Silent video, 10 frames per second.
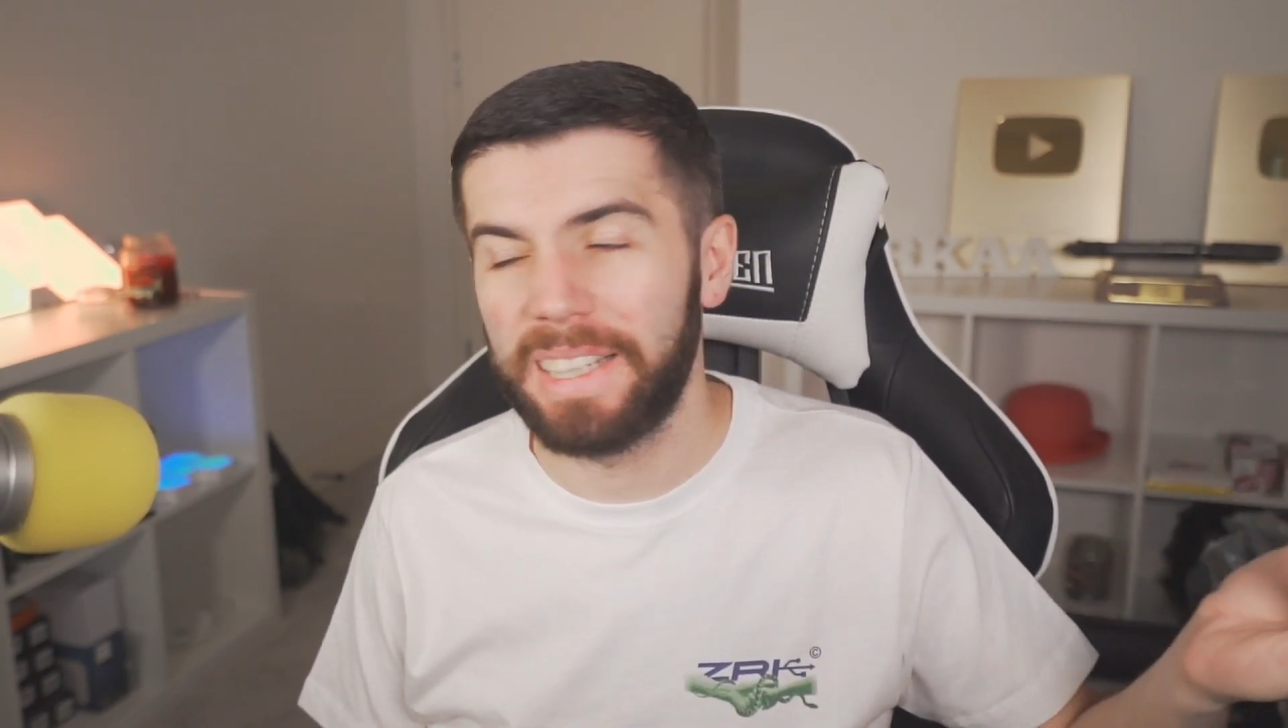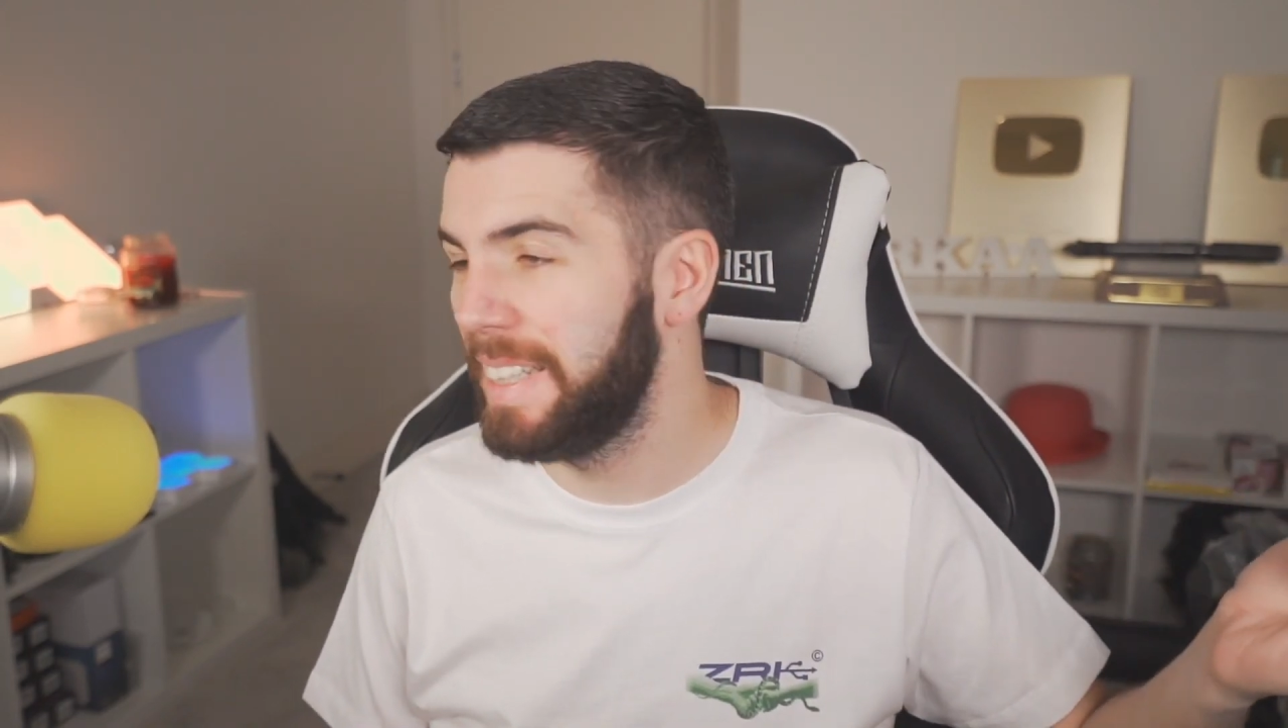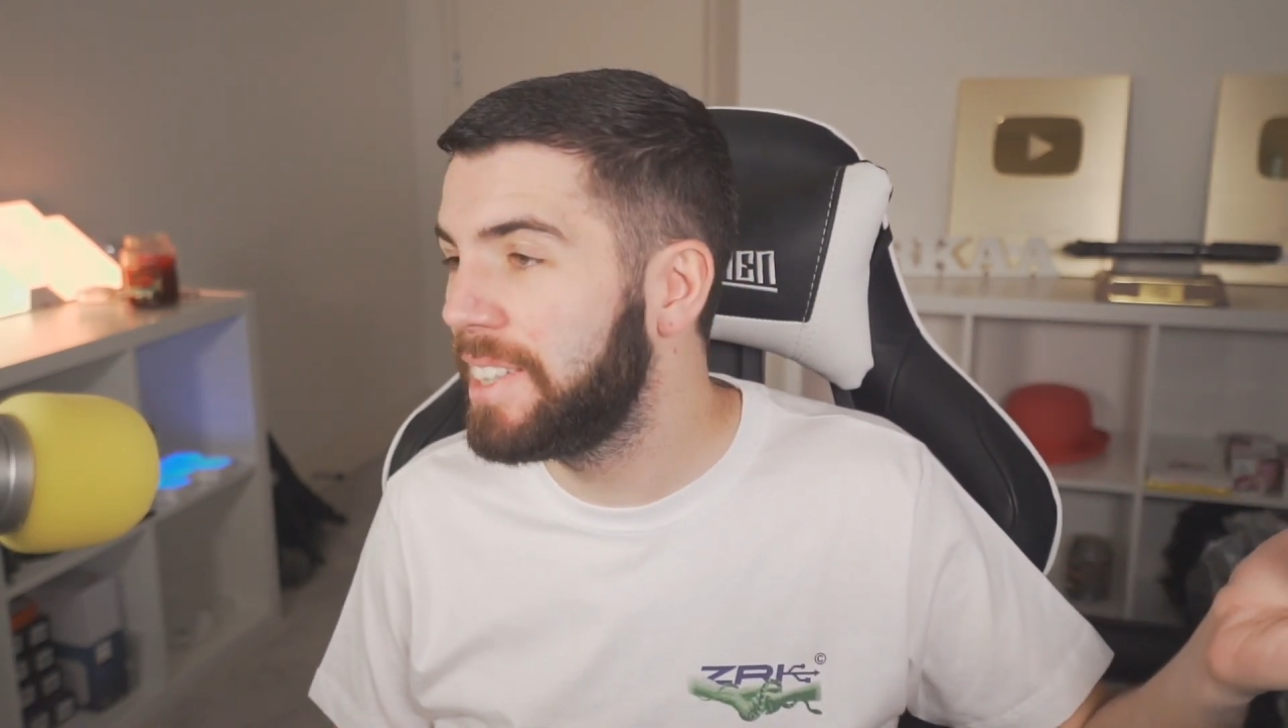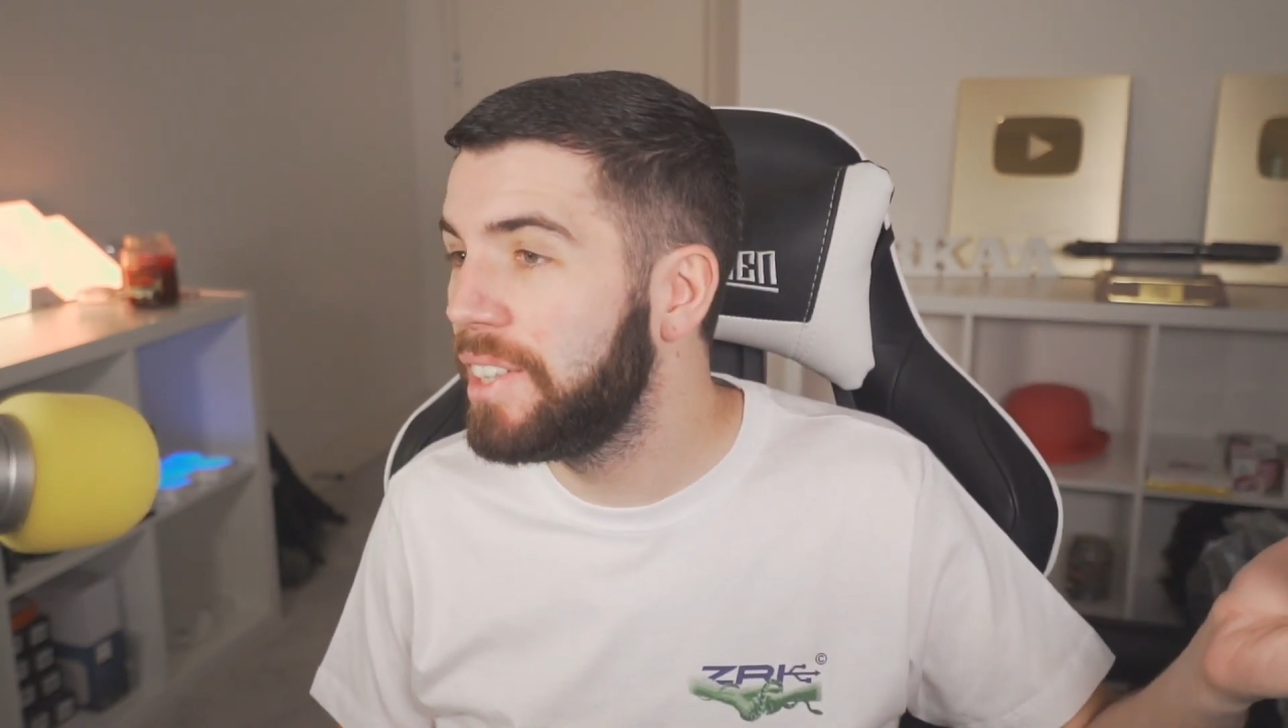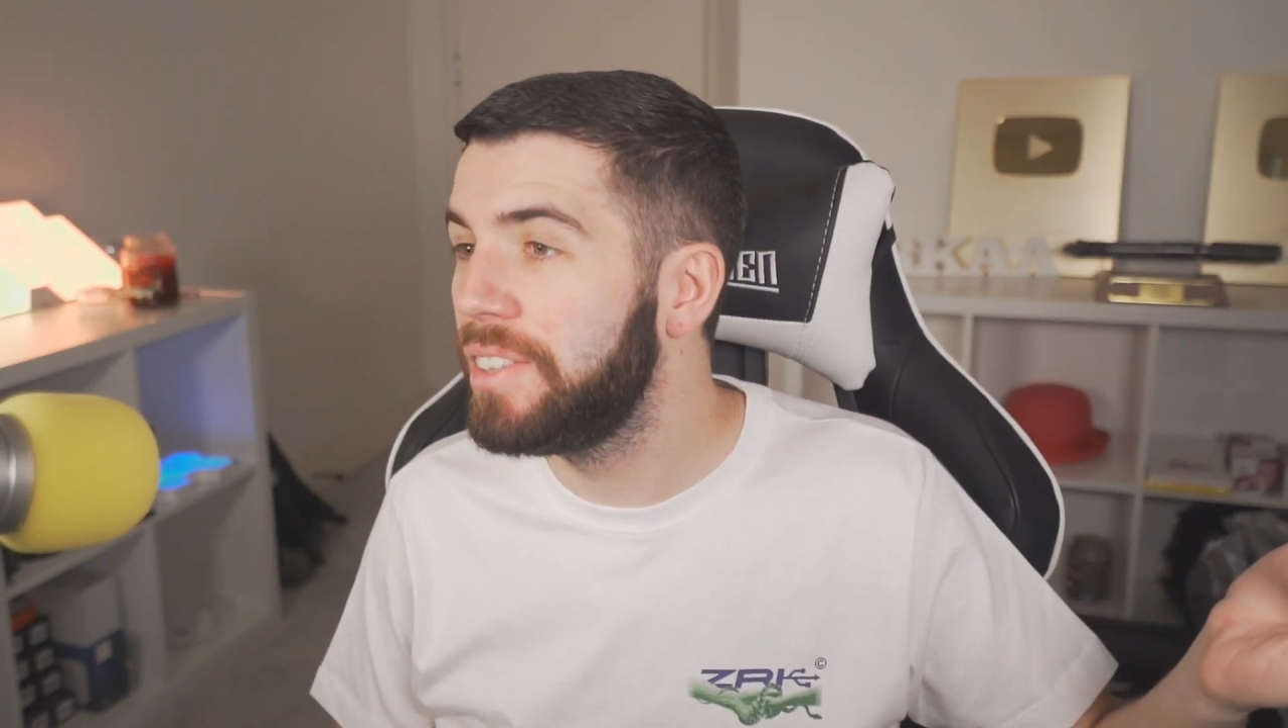
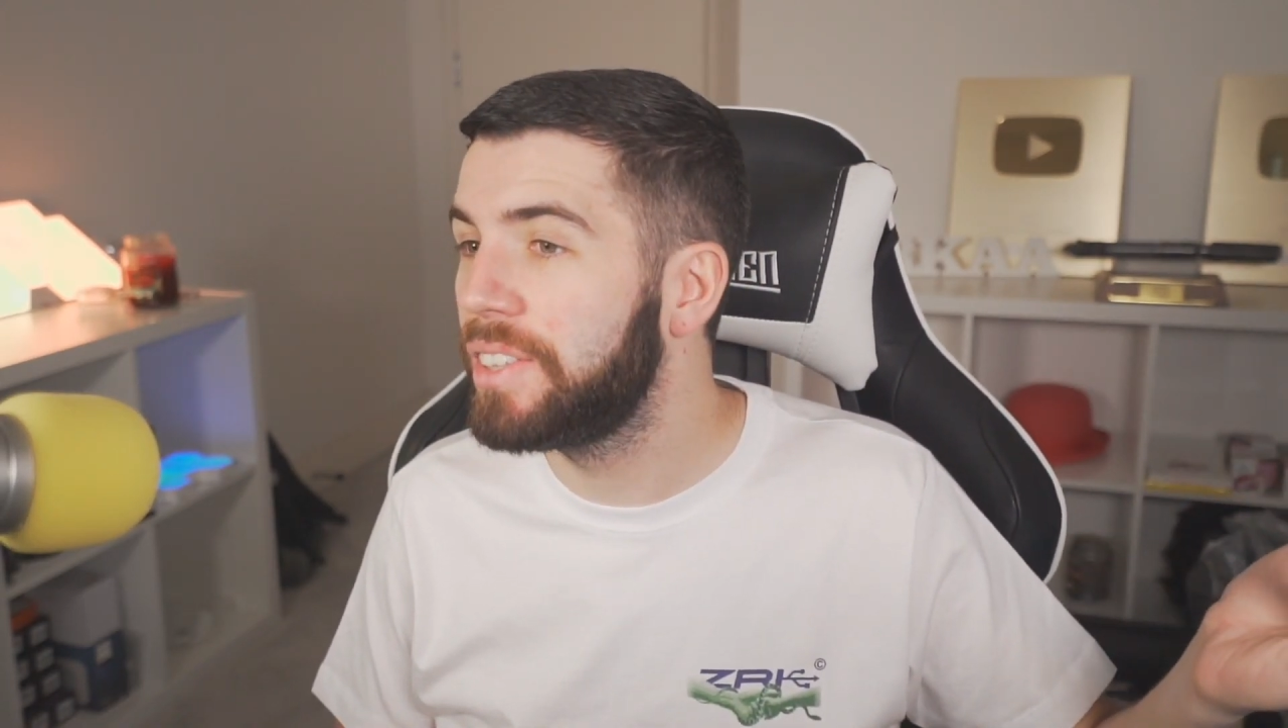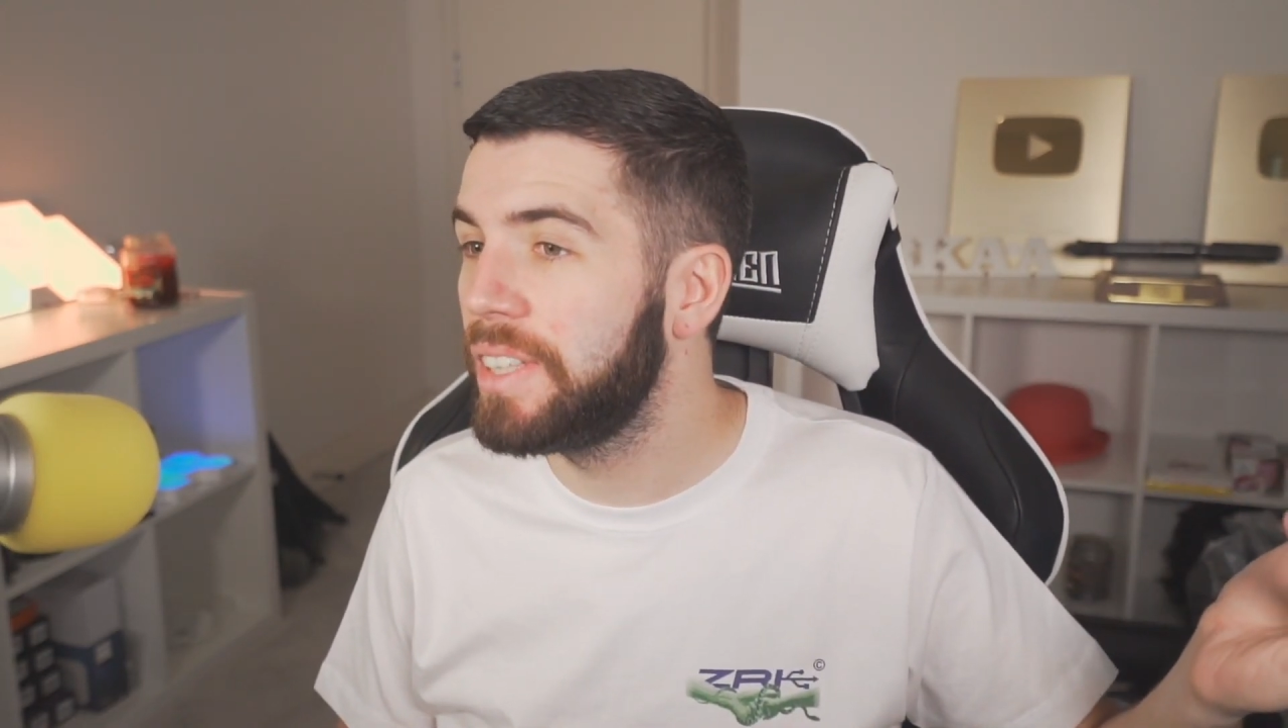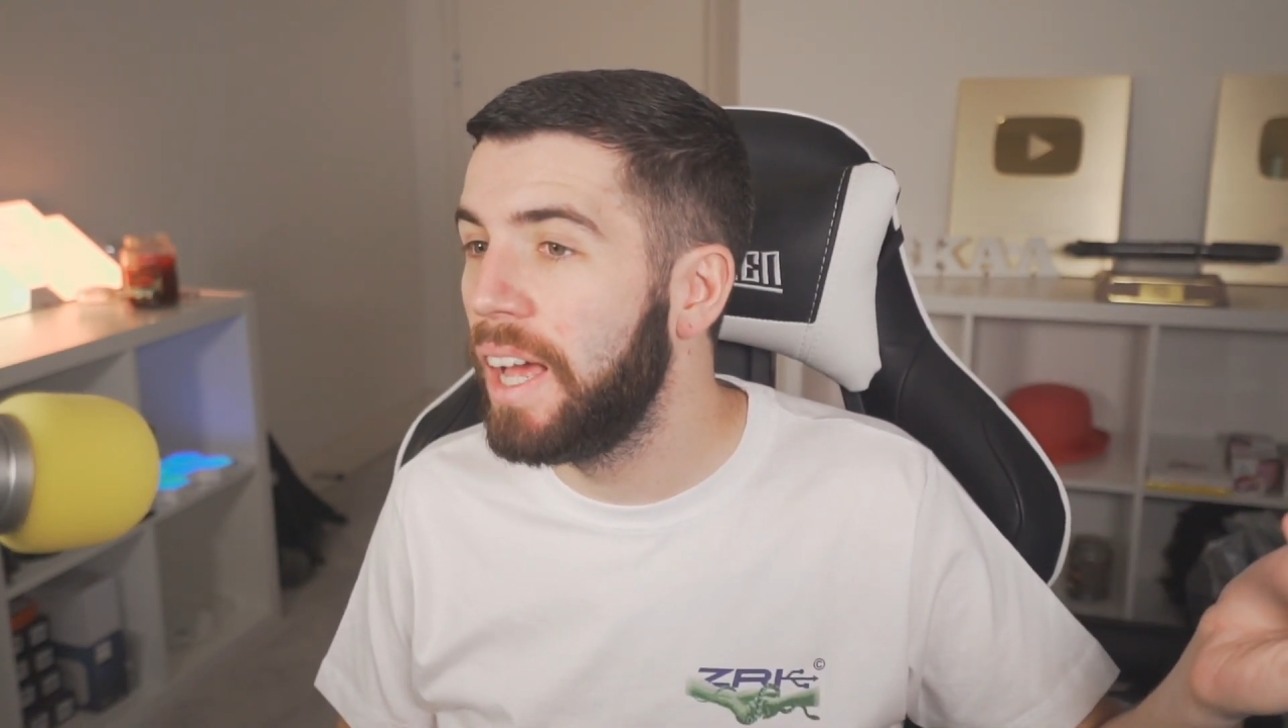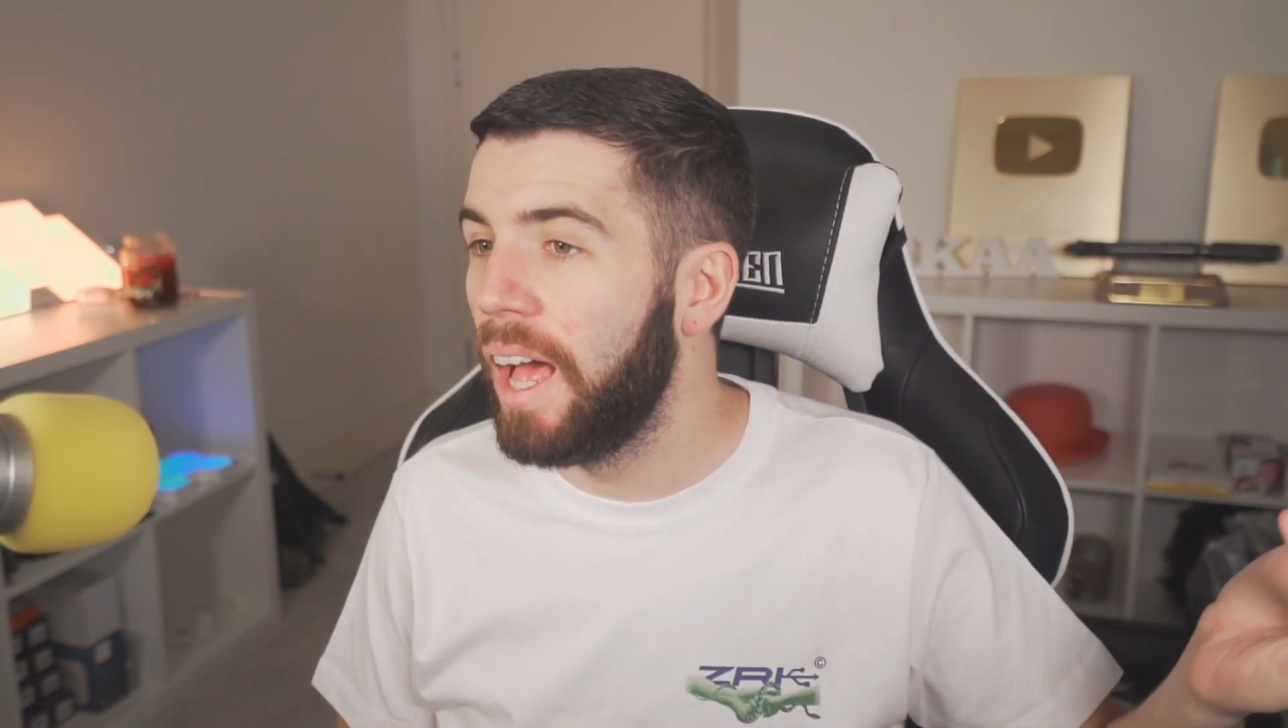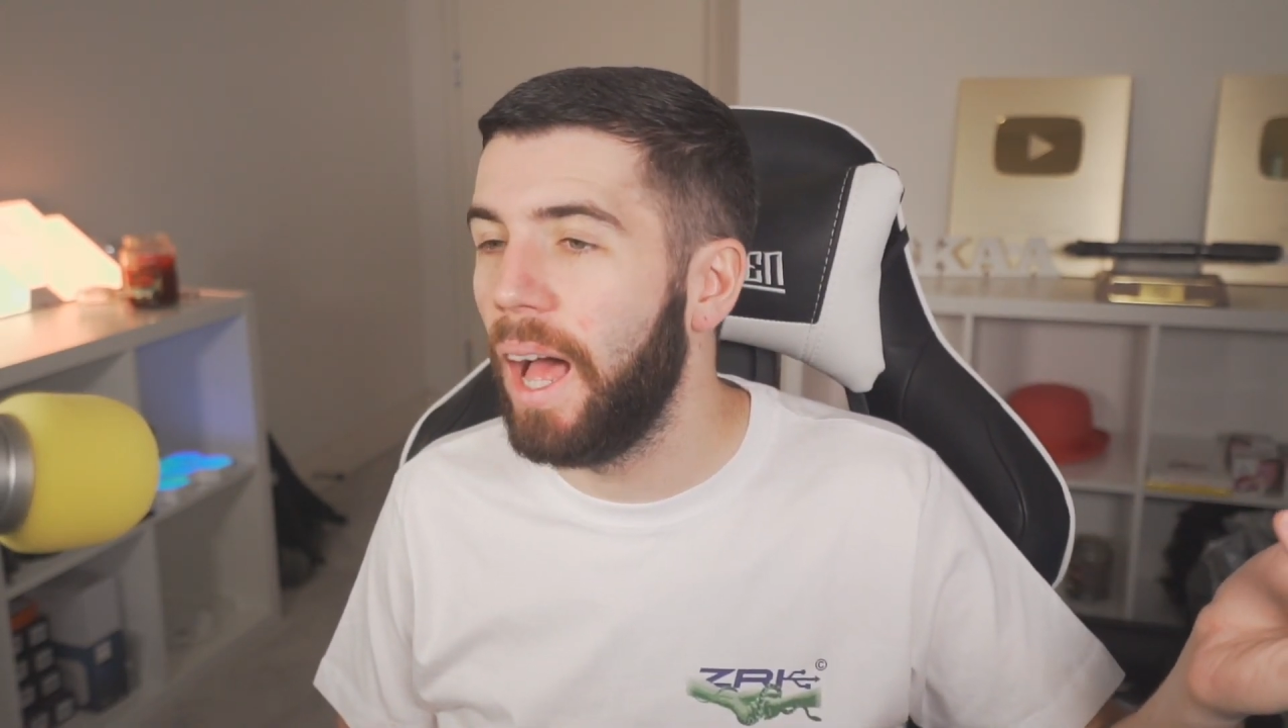existence.